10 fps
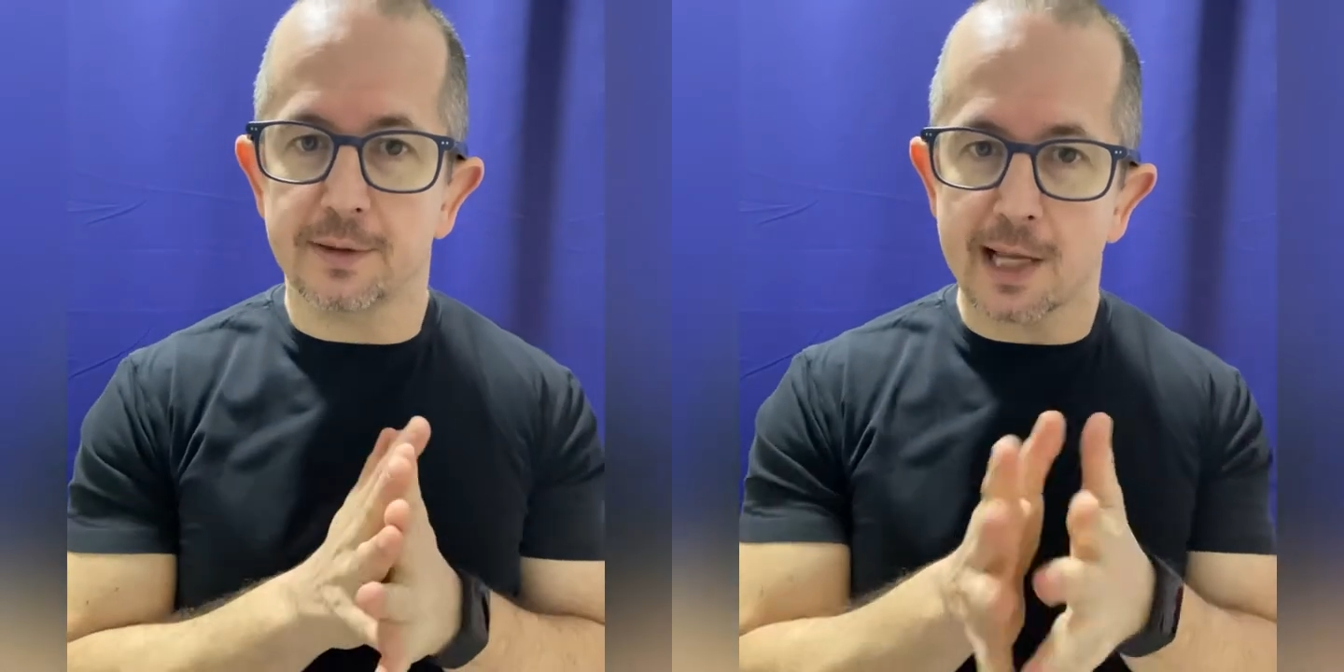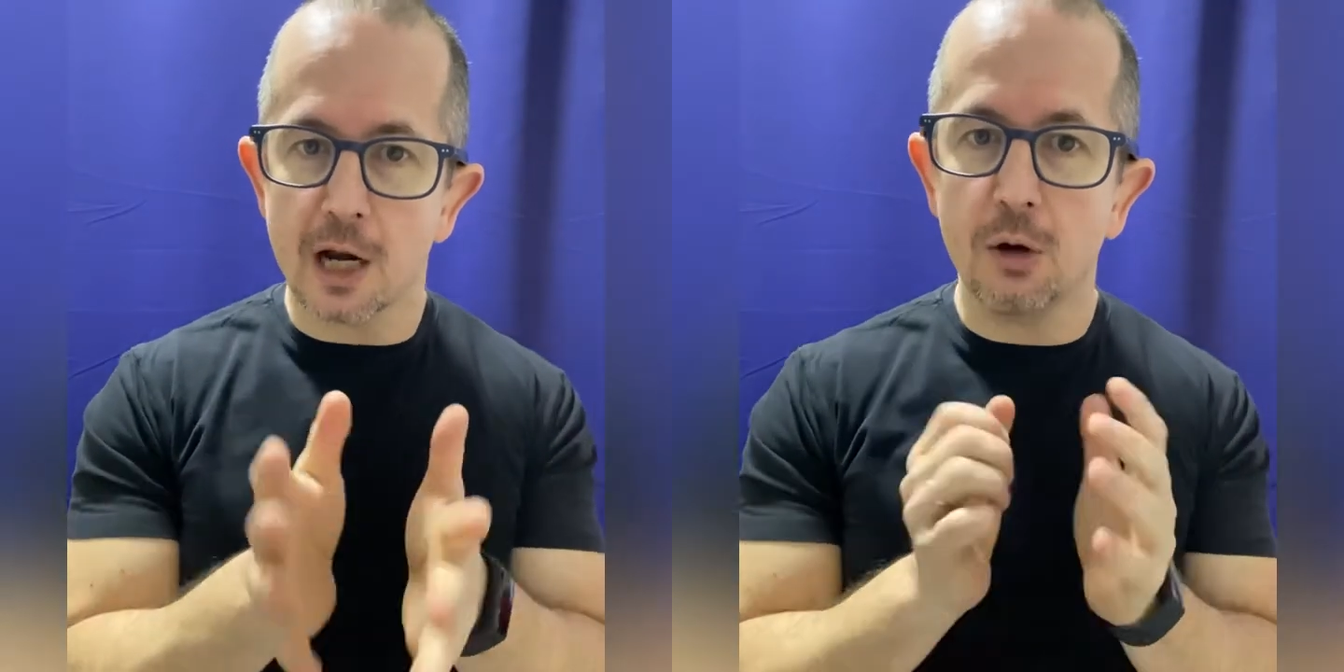
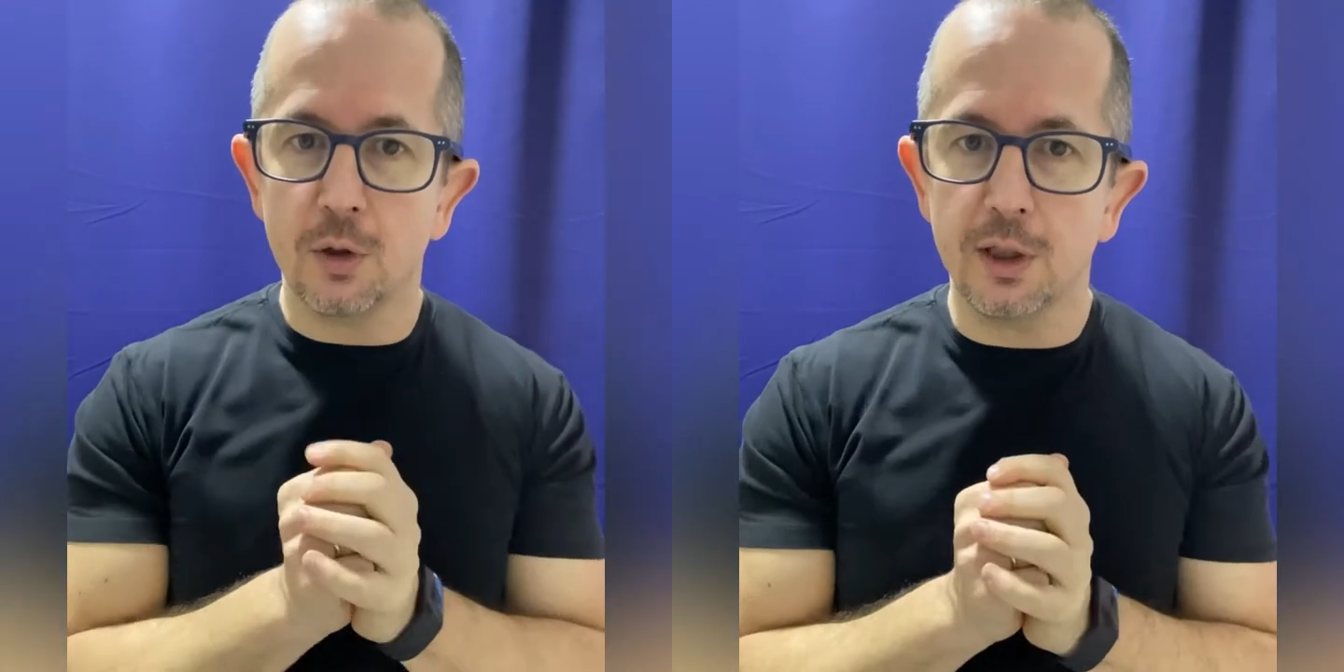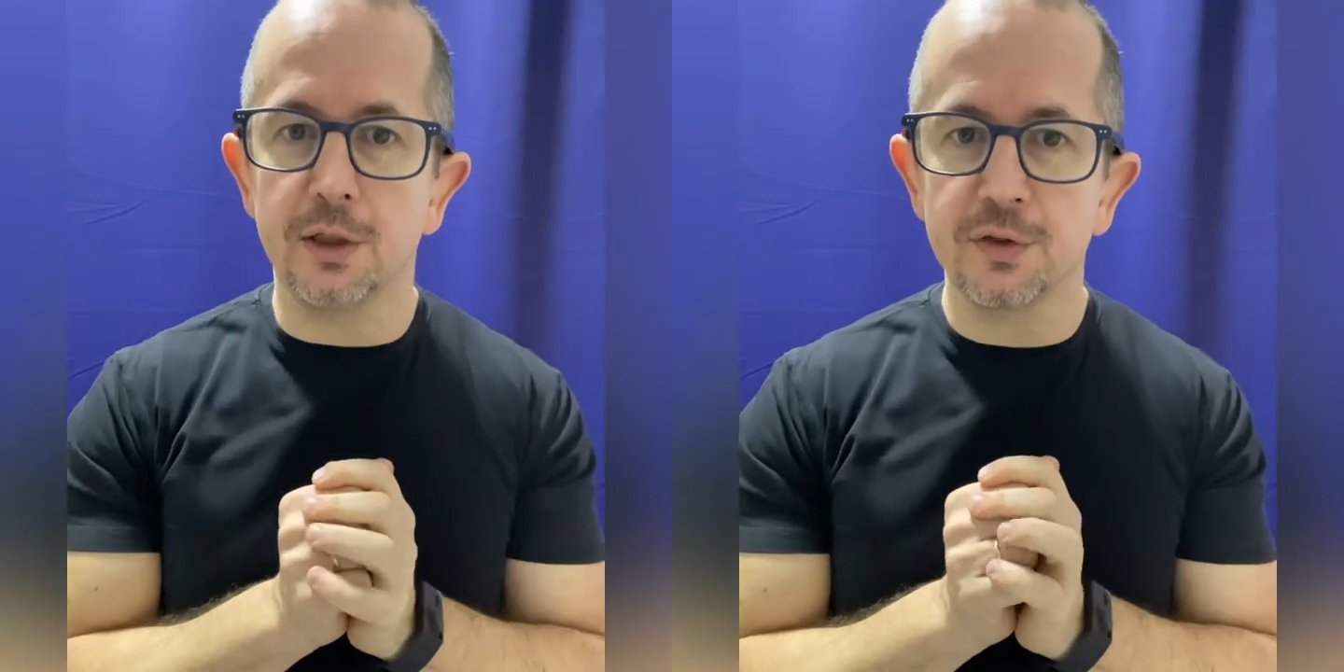now
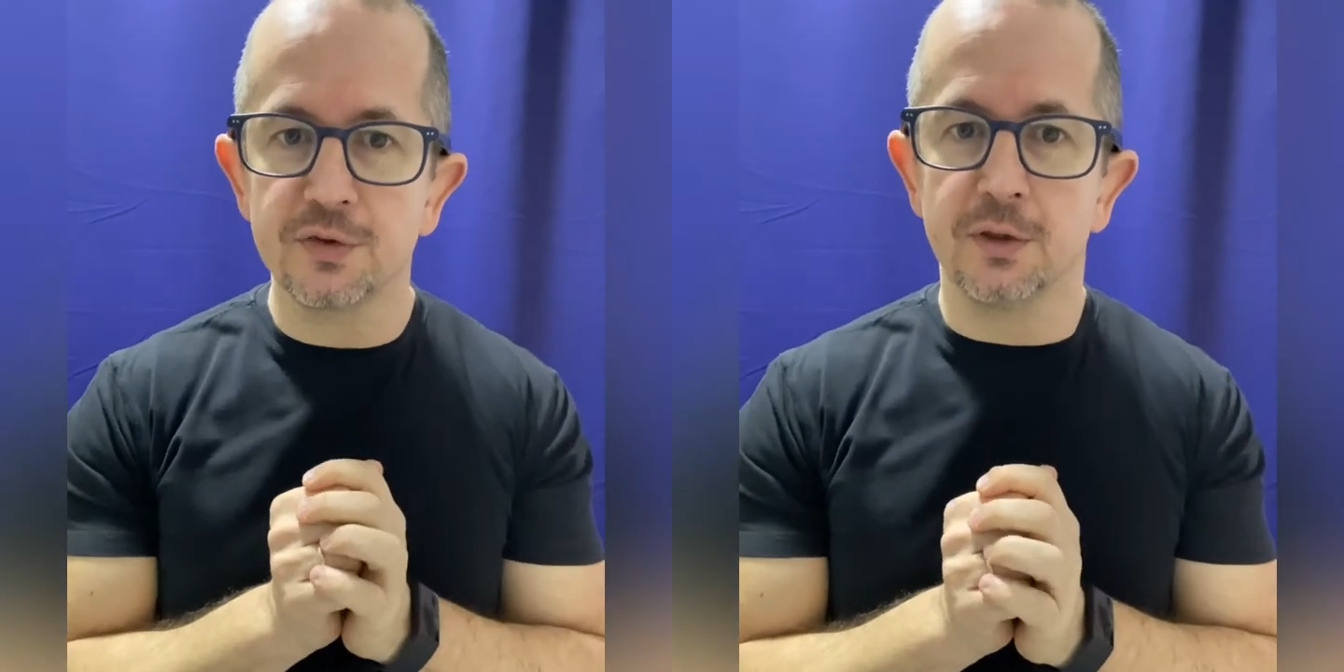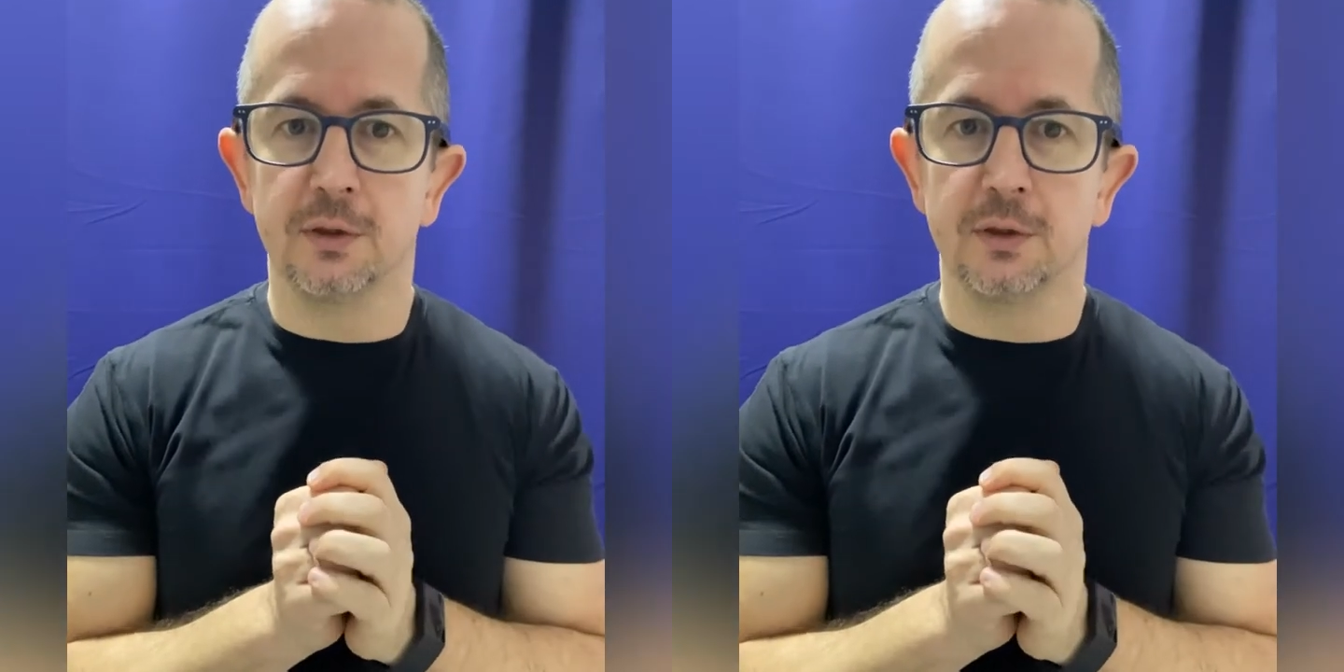is